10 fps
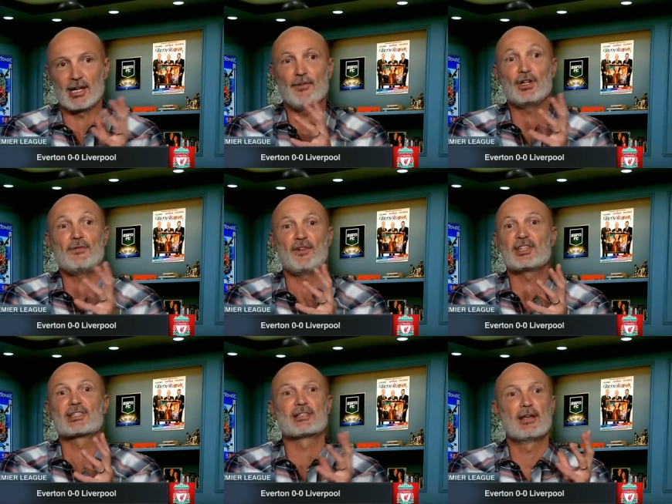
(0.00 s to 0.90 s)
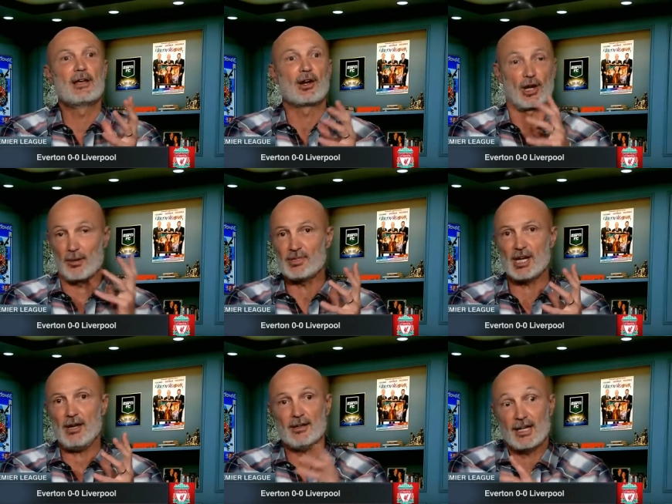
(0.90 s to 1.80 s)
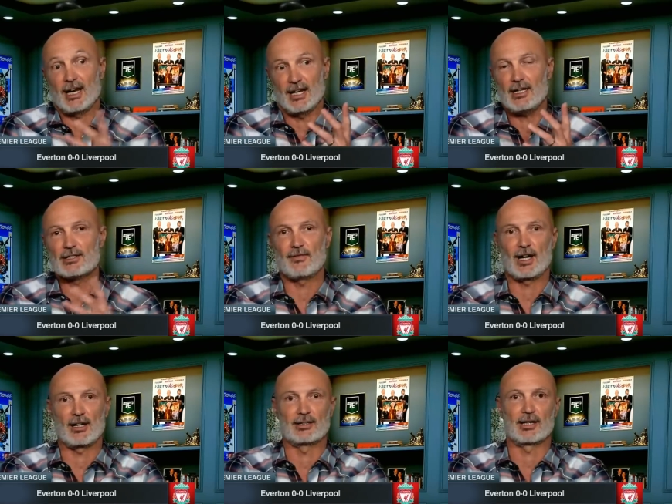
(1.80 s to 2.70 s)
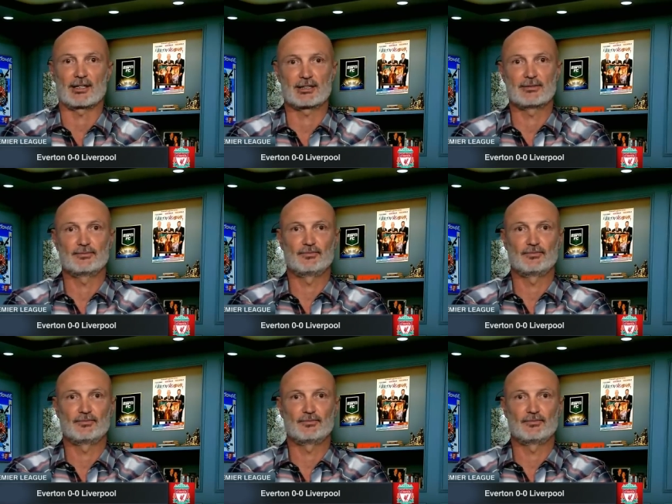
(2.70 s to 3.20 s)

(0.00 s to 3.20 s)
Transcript: Even if it's clumsy, it is a violent act.